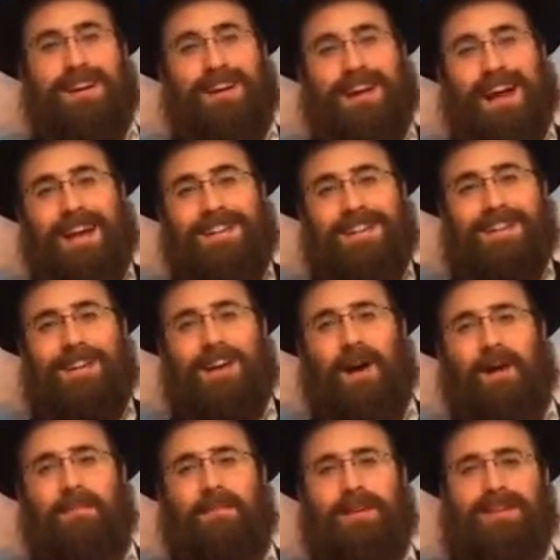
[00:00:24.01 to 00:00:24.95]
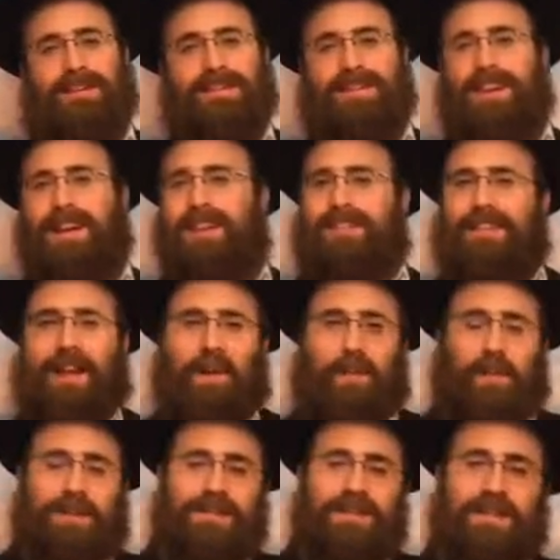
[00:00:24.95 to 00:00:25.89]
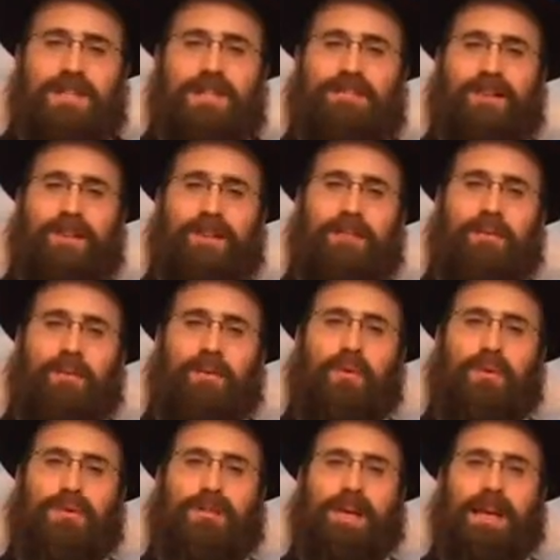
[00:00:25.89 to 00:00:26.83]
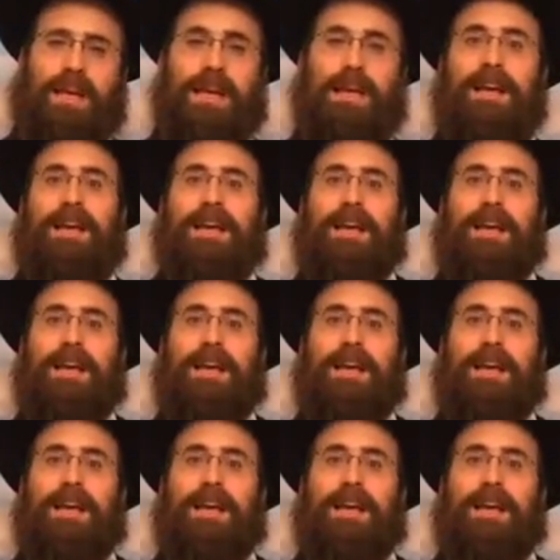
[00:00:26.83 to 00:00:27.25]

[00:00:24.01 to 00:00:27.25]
Rashi comments that it wasn't the Shvatim who were saying,